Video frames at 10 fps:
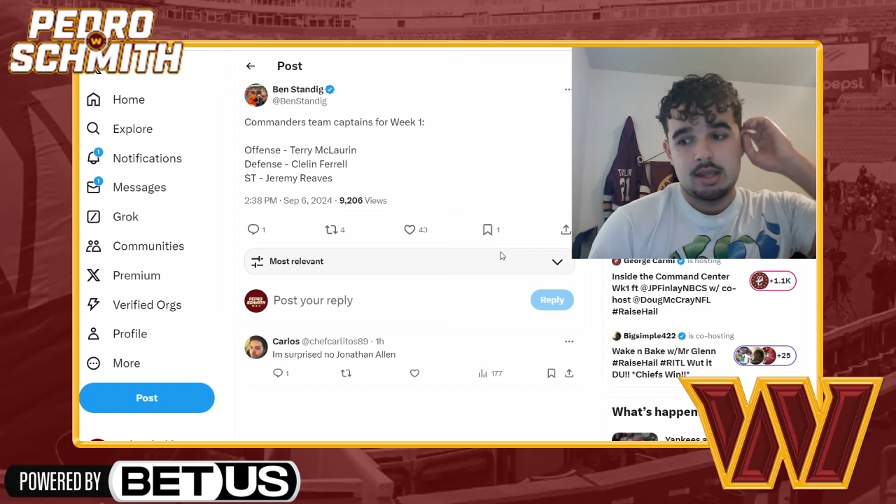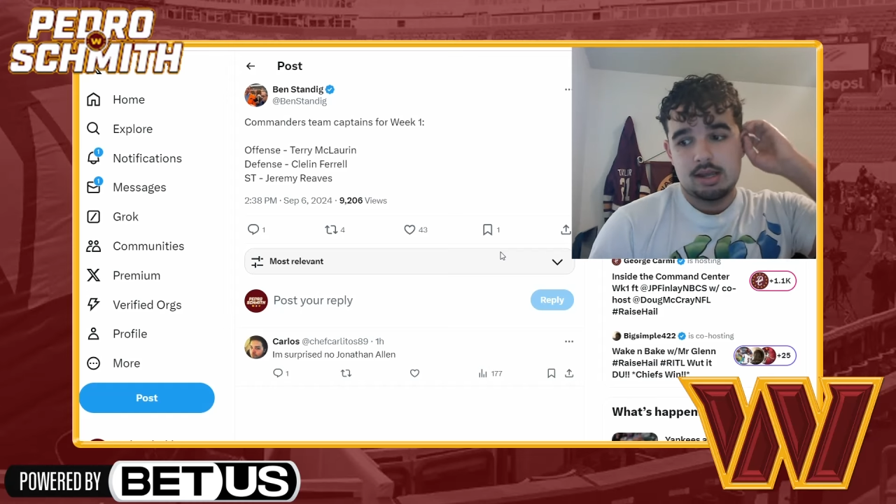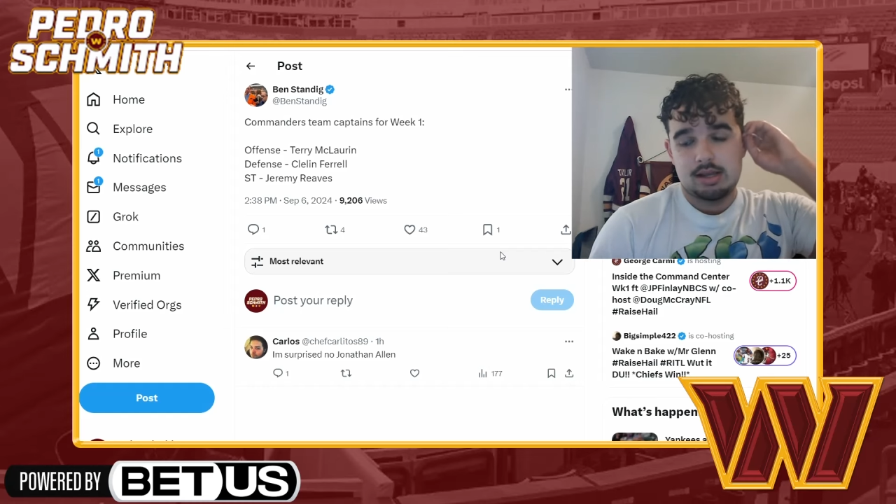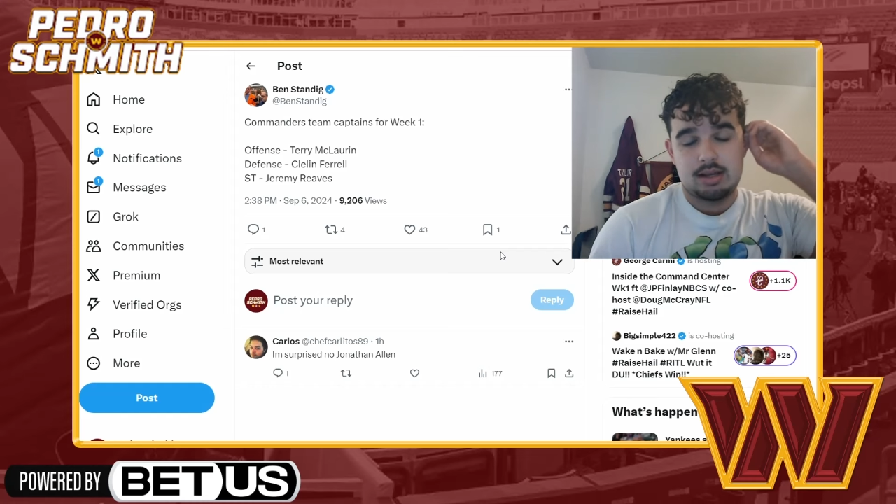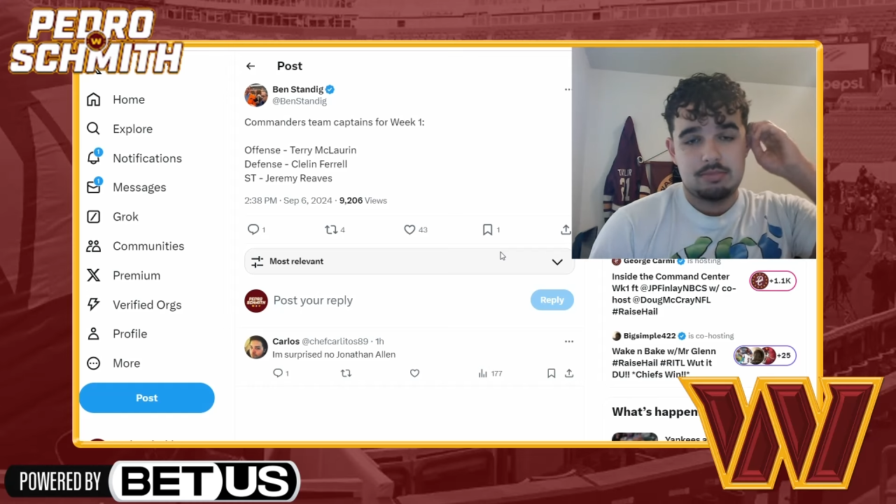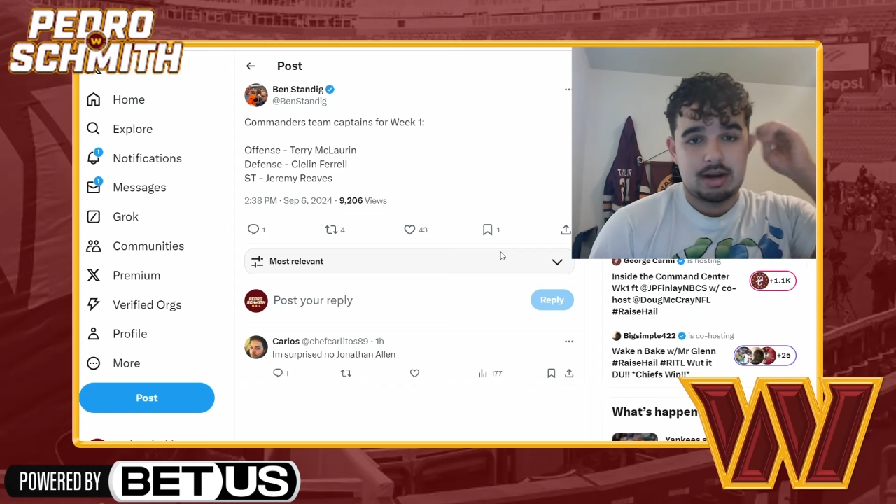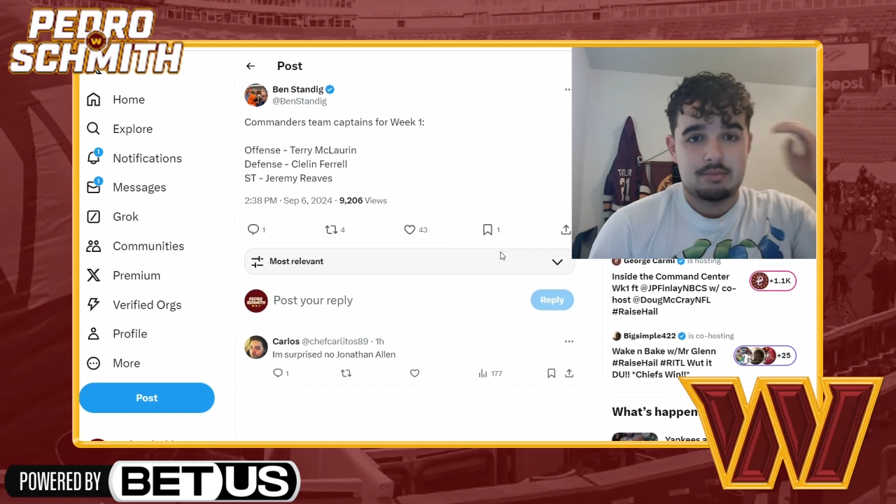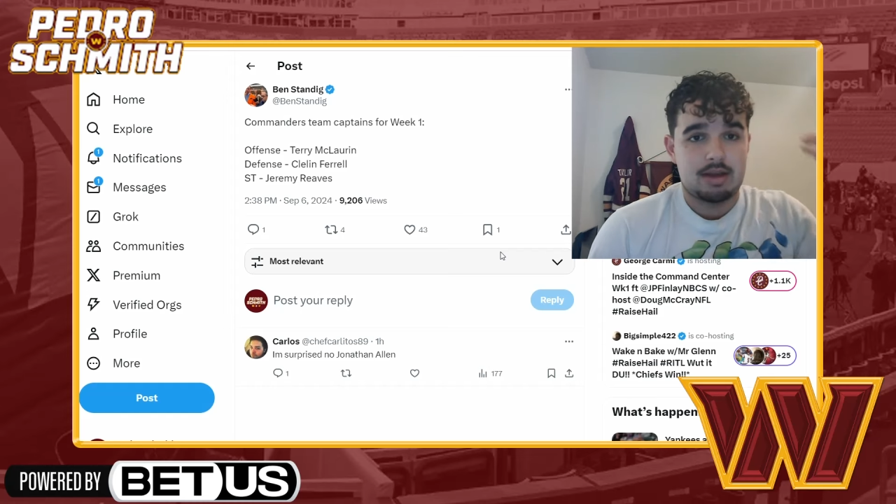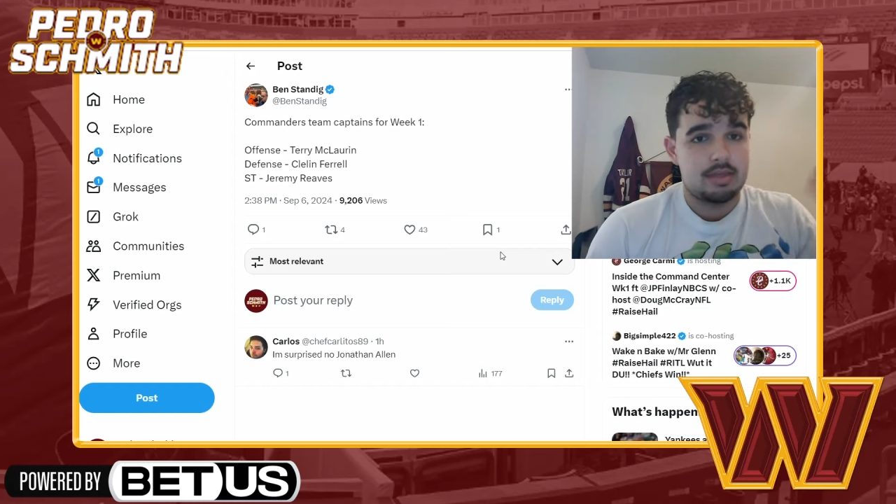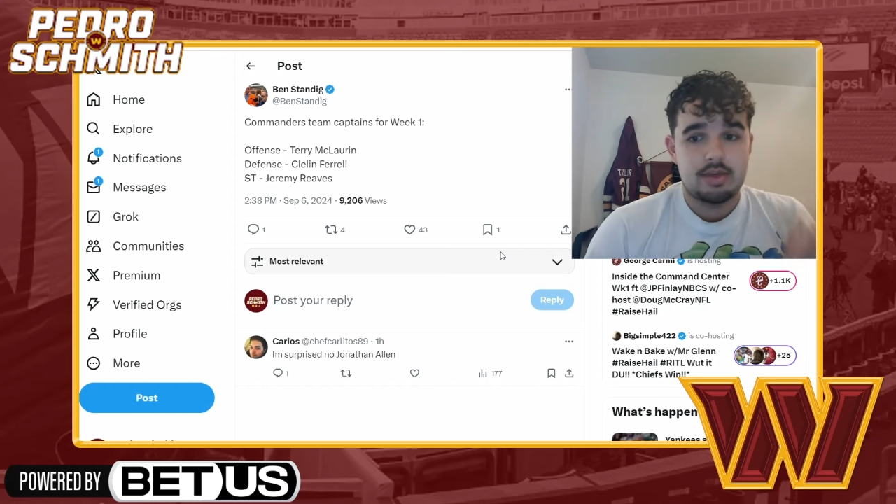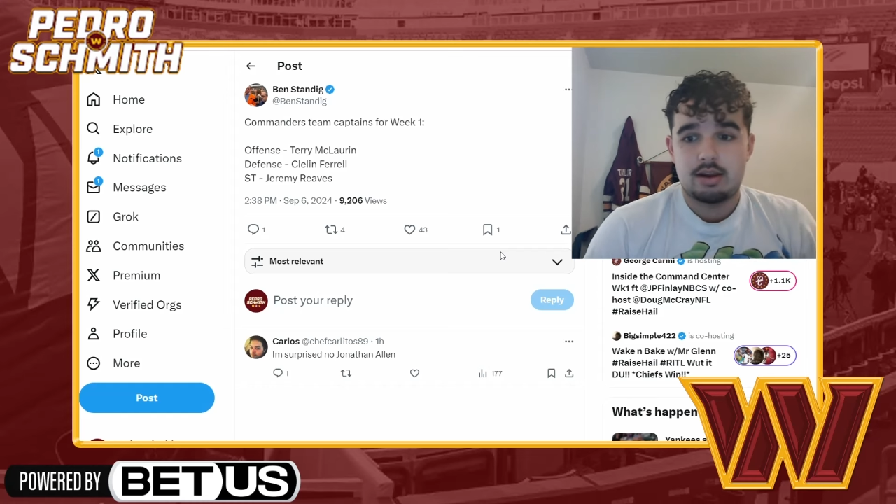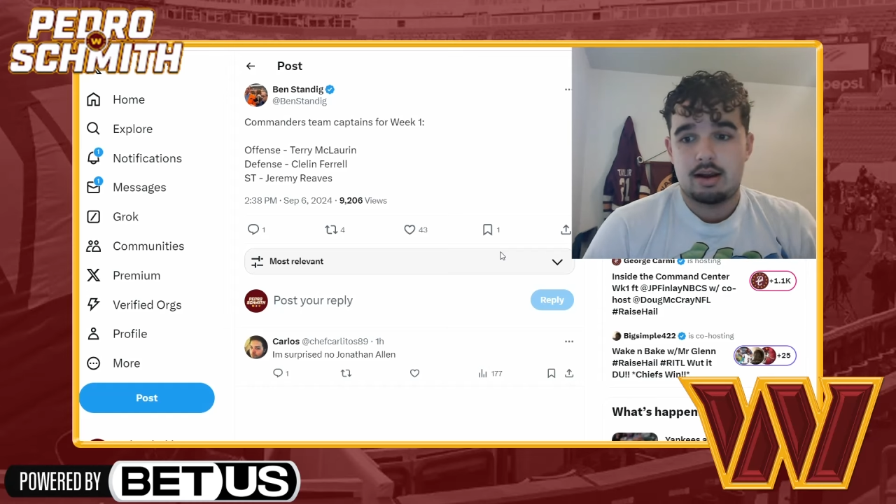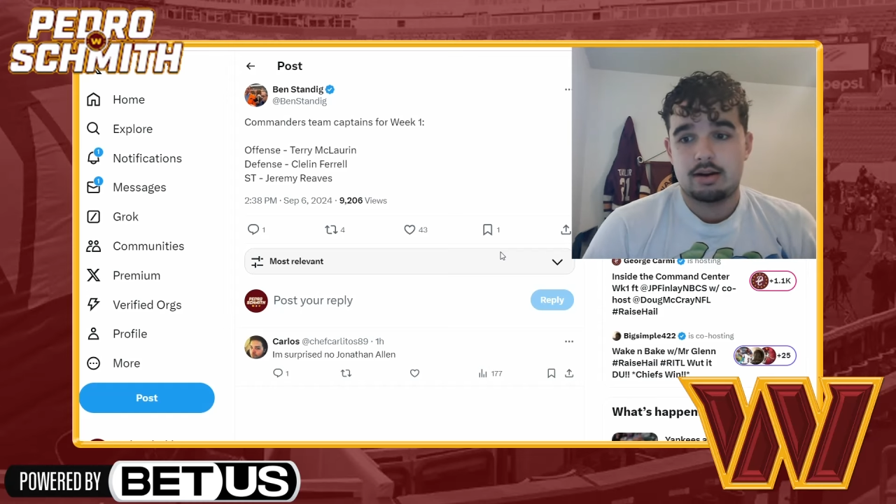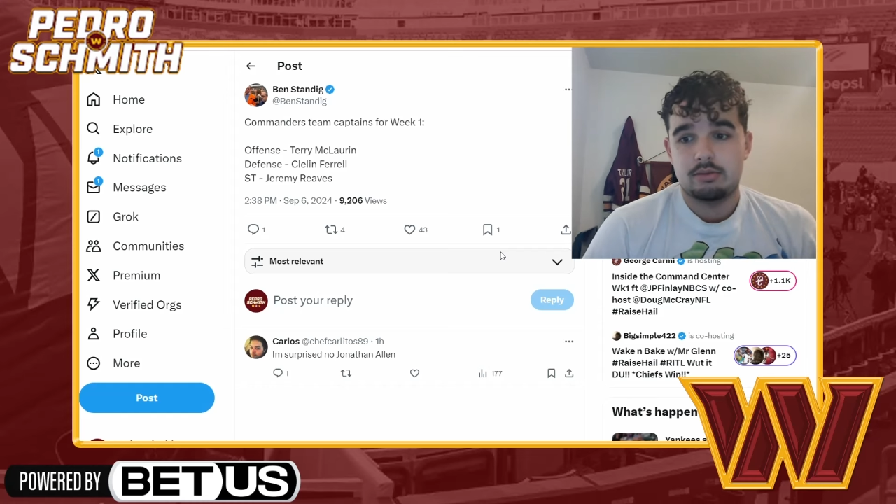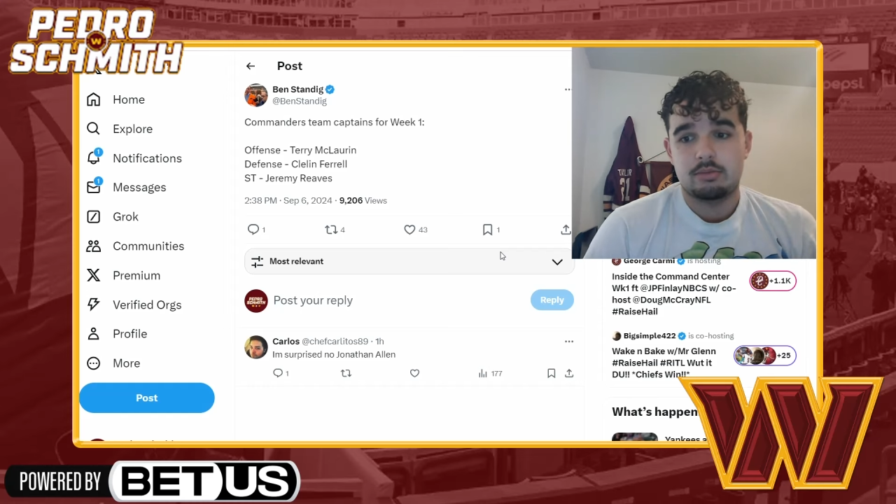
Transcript: Uh, but I'm not there. I don't